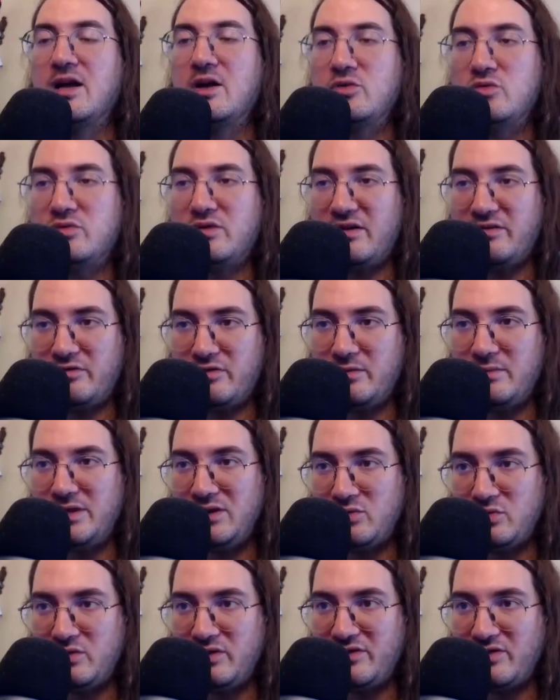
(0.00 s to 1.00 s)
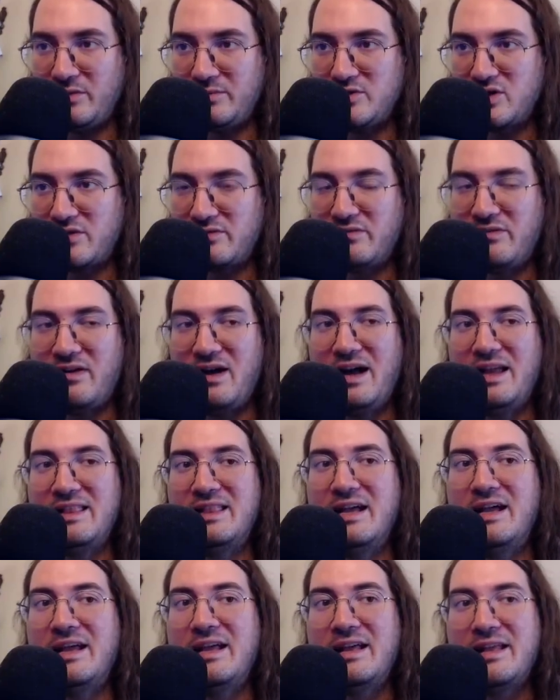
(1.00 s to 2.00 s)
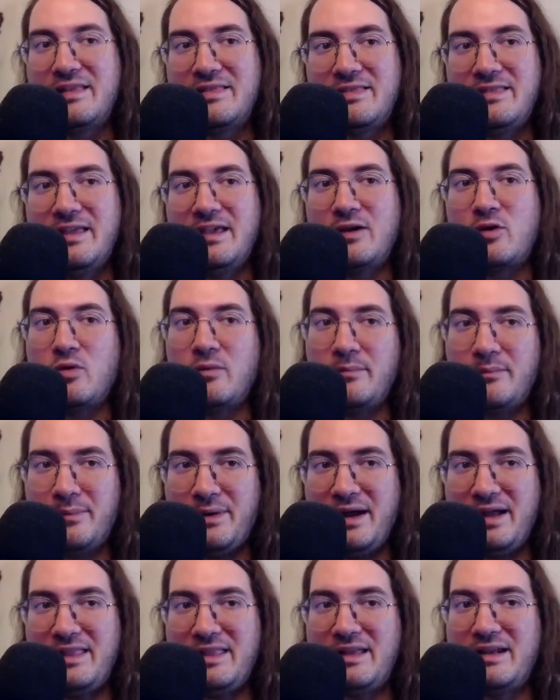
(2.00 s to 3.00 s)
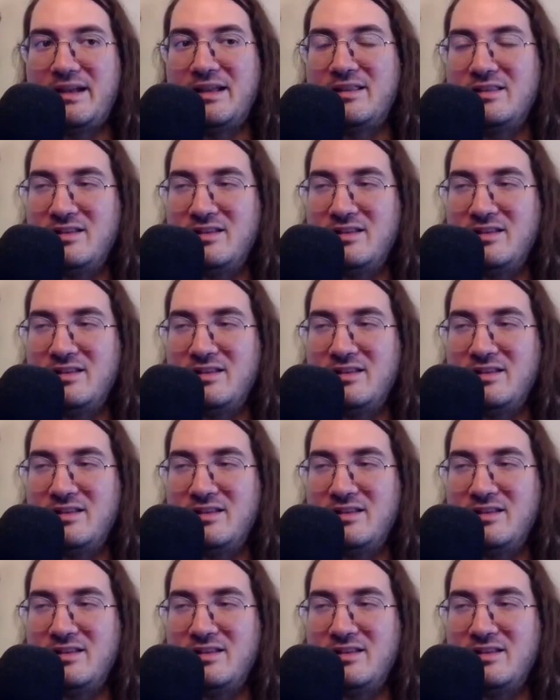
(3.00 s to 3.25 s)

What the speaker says: To transform into this object file, the compiler